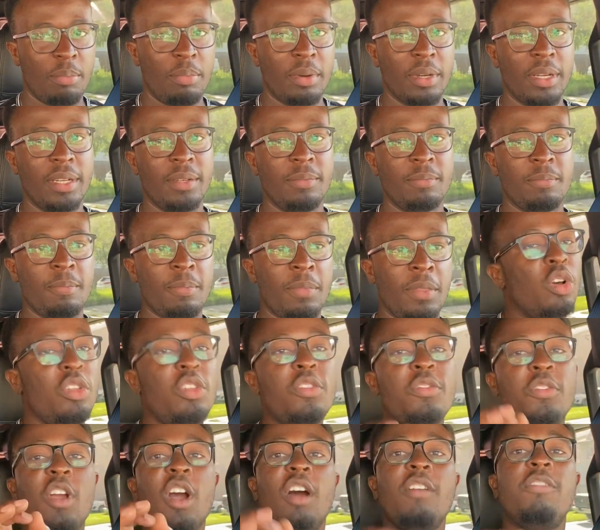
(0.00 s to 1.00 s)
But
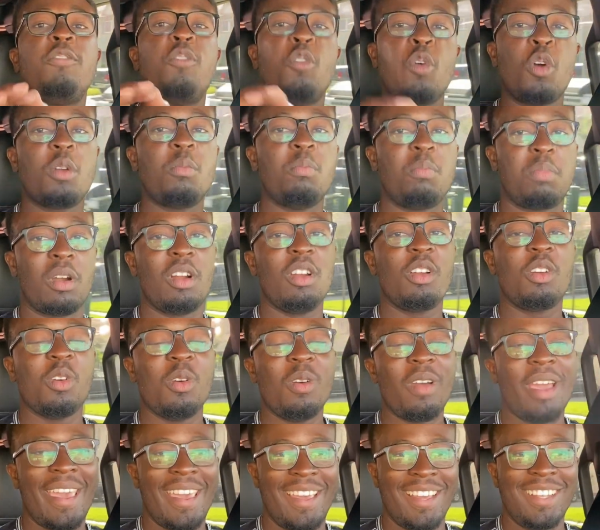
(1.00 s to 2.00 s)
you've got Ford
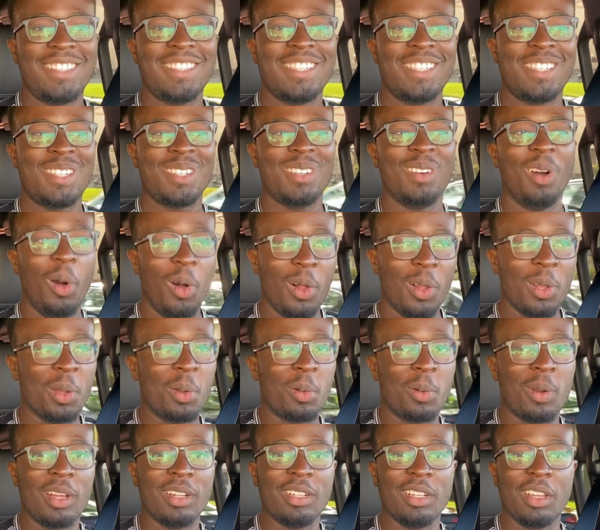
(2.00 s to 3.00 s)
Bronco etched all
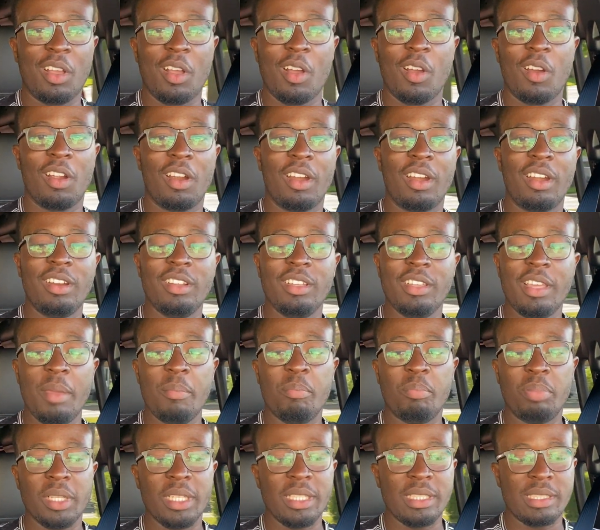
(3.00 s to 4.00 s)
around the car in
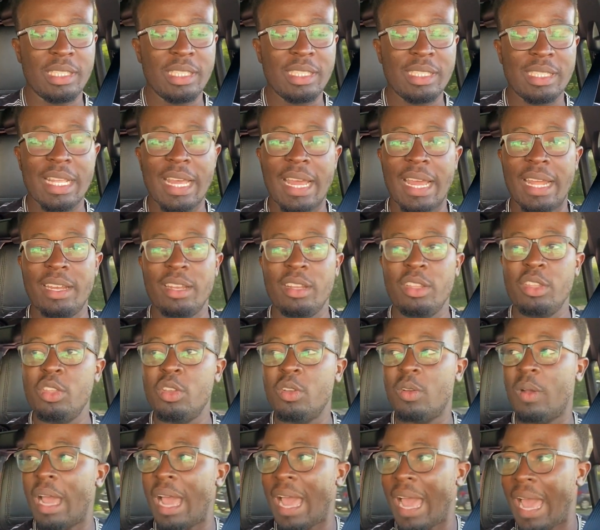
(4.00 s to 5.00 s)
places that
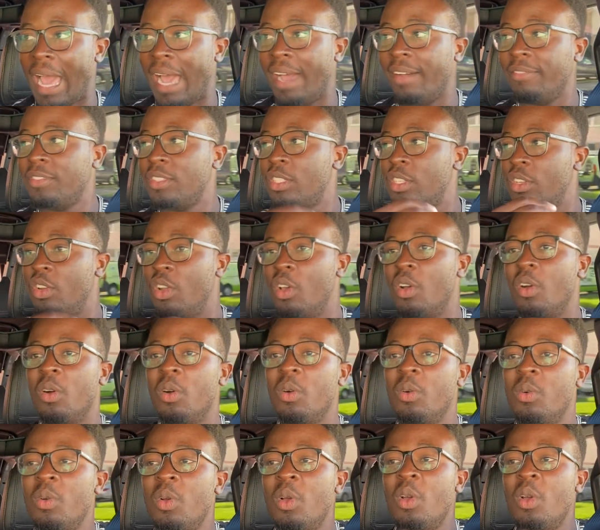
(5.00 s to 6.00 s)
you have to
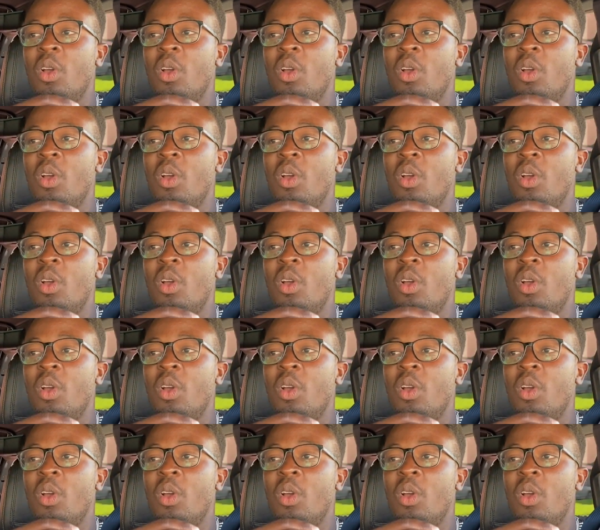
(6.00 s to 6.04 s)
know,